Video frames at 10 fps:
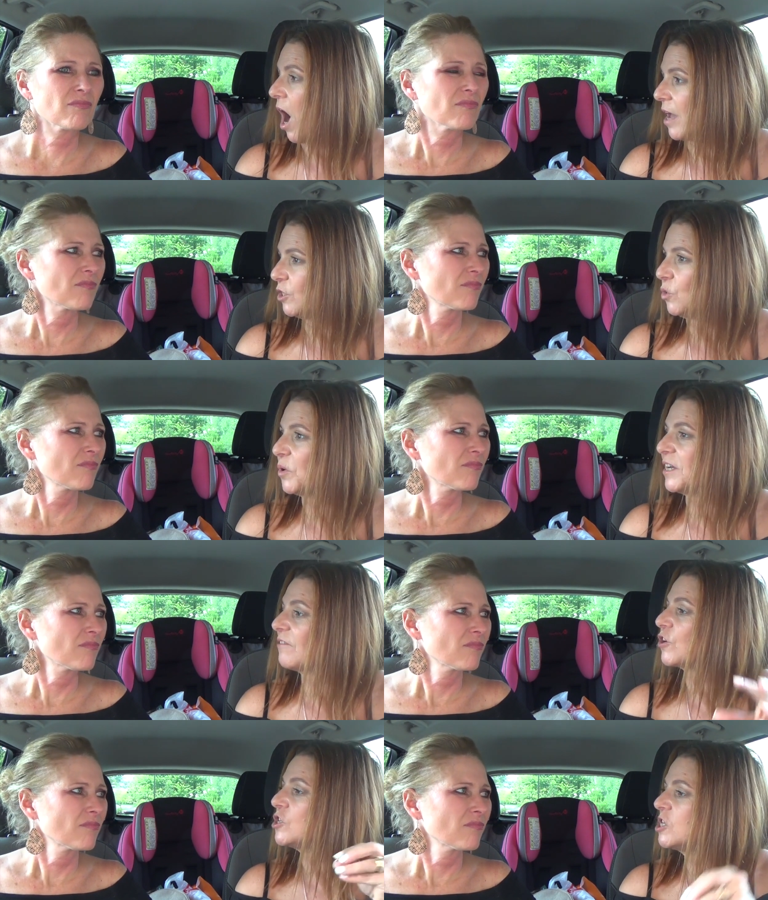Speaker 1: on. You
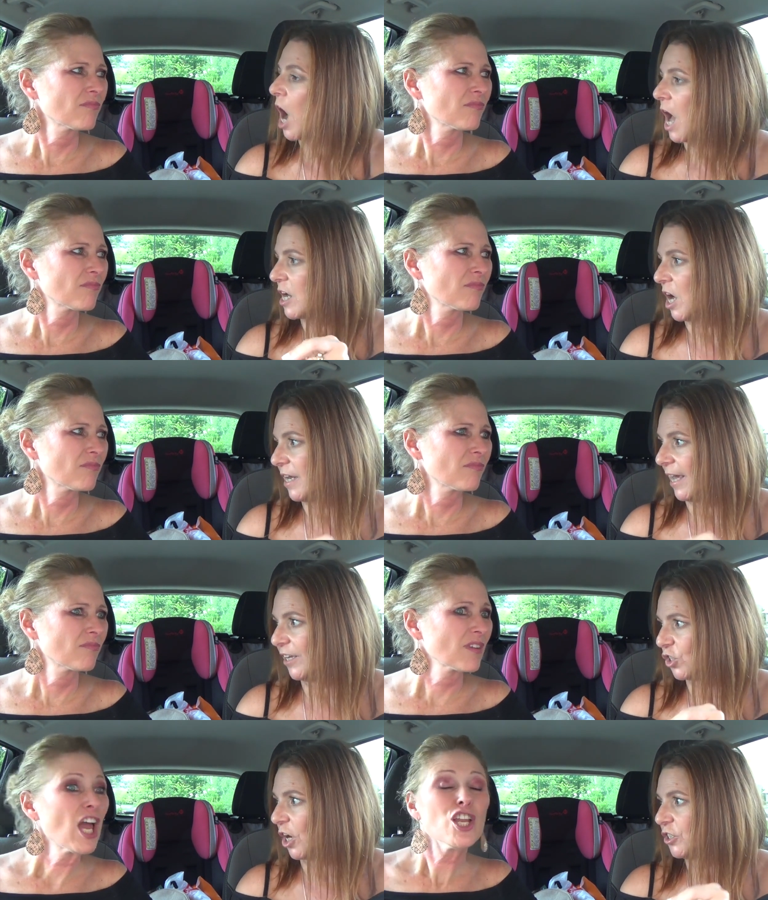were never not on
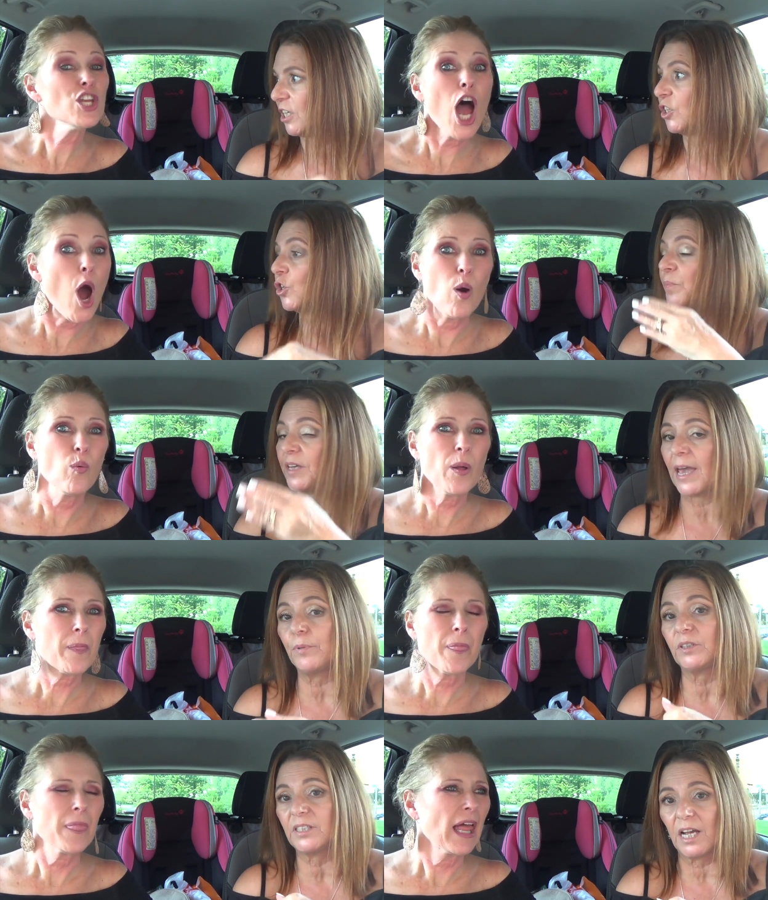HRT no. to be
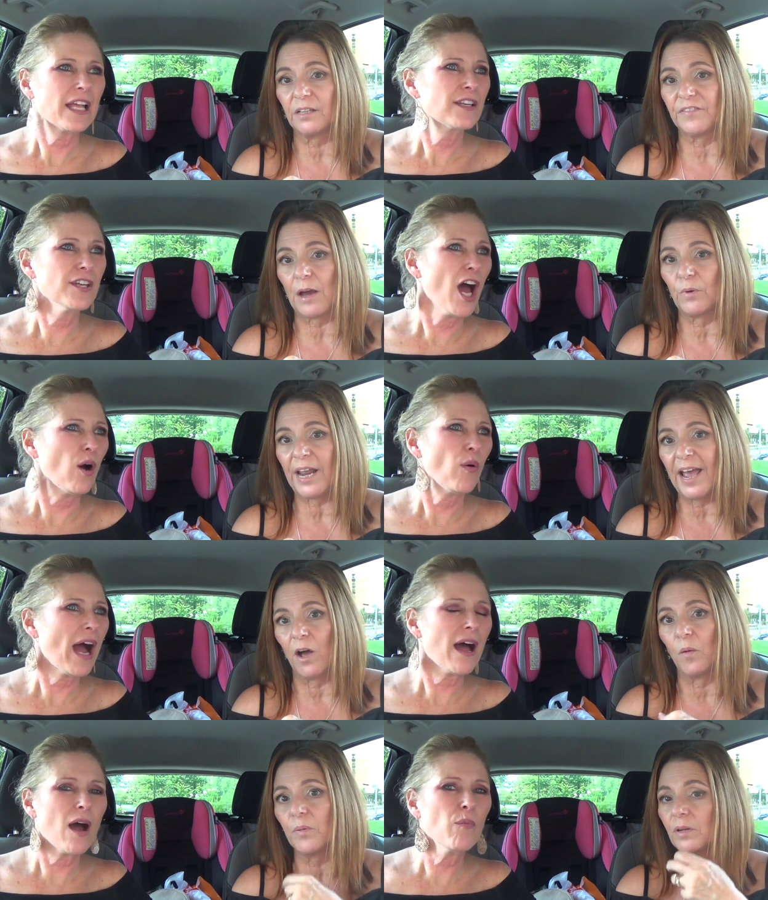able to tell if that. No,
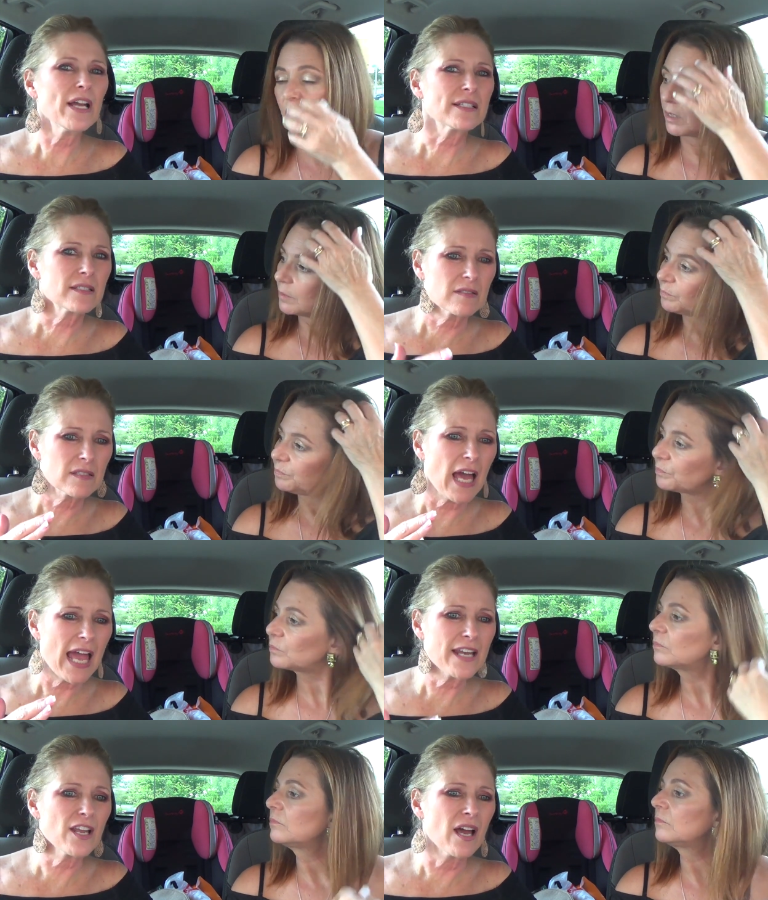I,
Speaker 2: I, went.
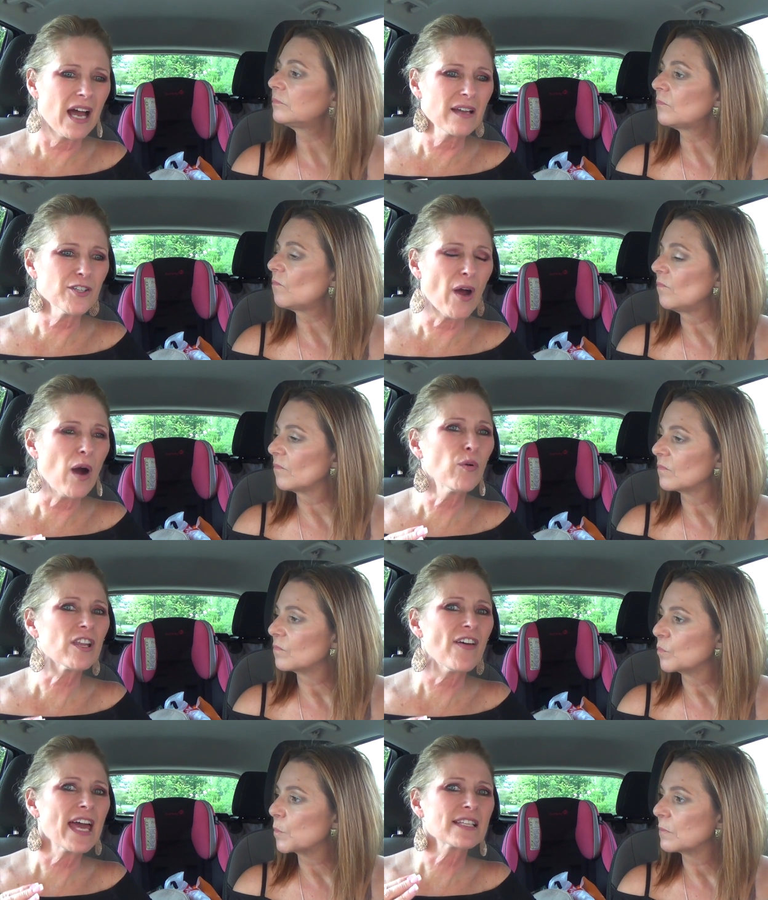I had. I, uh, you know, I
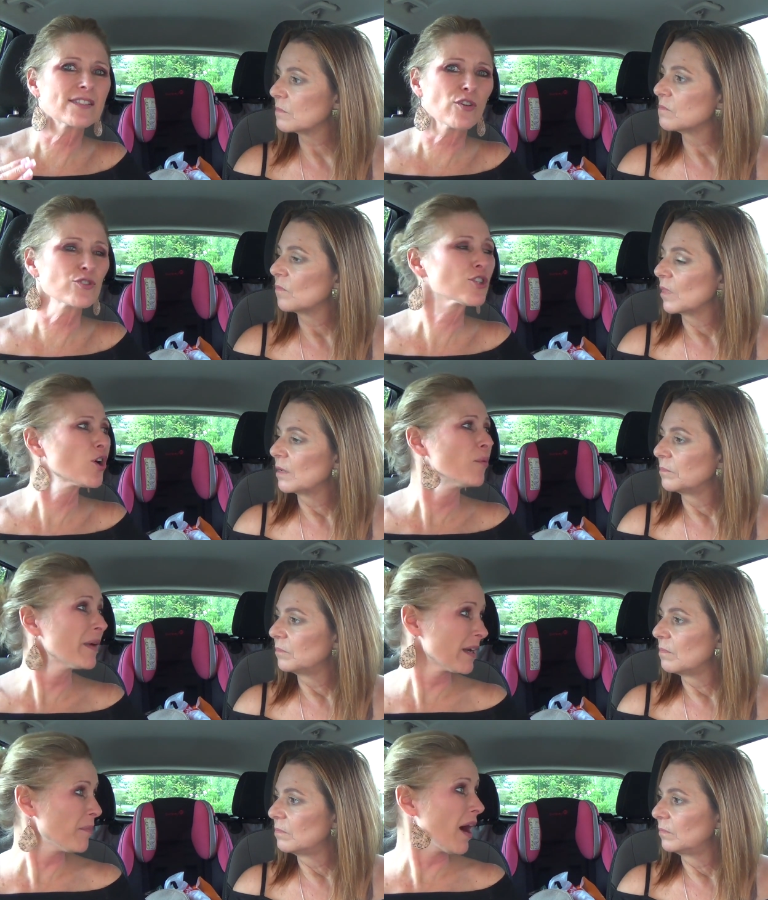would have had a
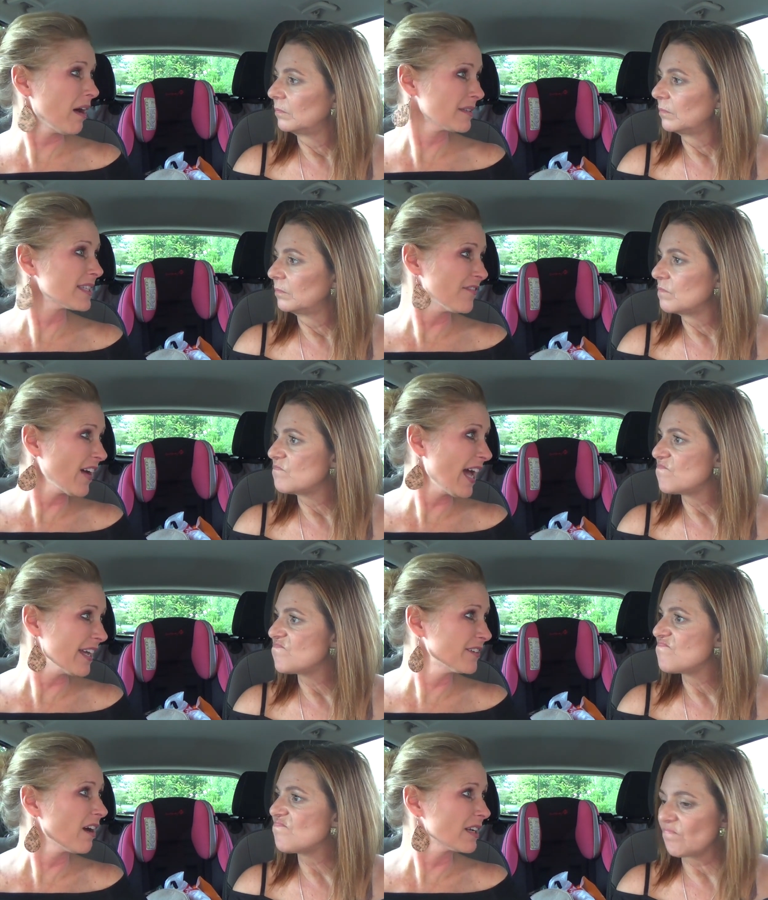surgical menopause if
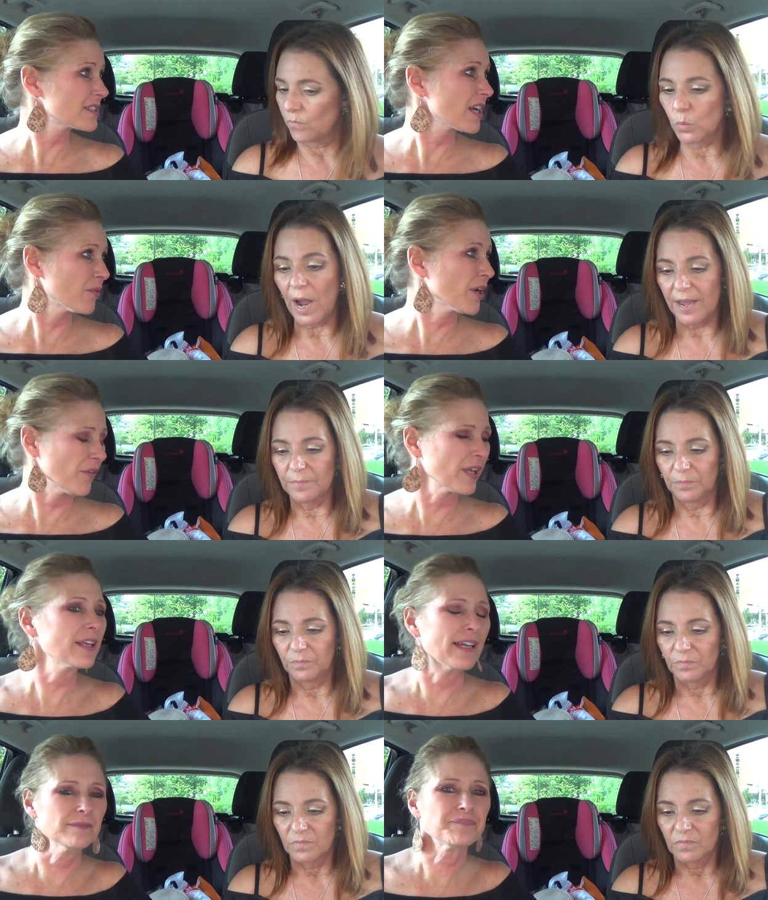I had not gone right. on
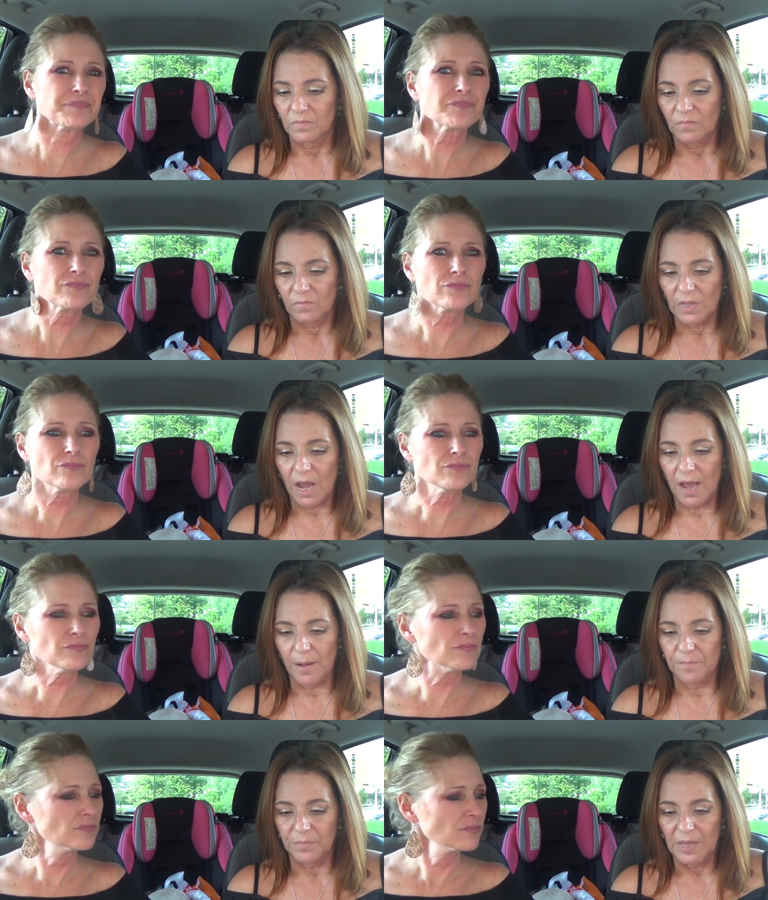it. Yeah.
Speaker 1: Um,